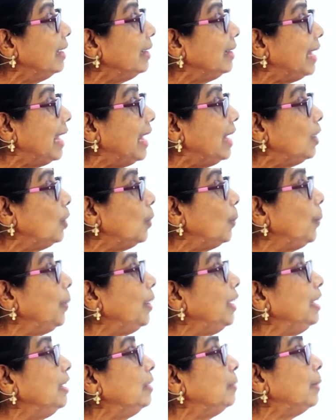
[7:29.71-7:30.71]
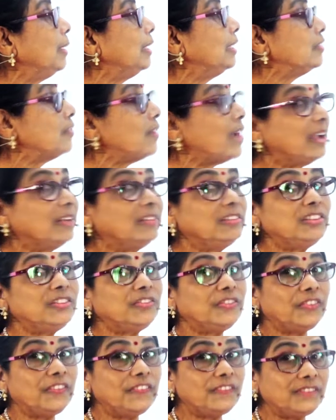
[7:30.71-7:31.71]
10 rupees plus 5 is
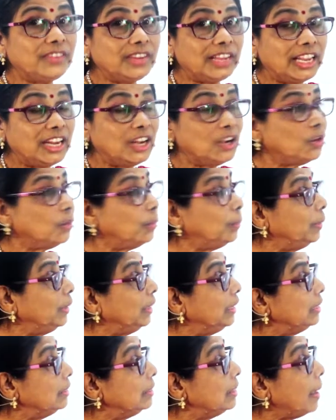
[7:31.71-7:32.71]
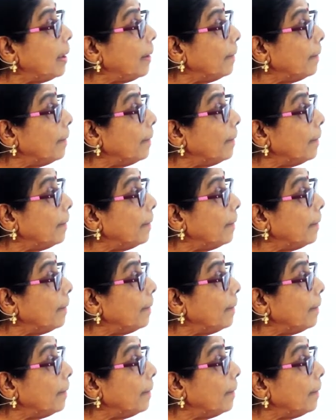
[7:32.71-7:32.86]
15 rupees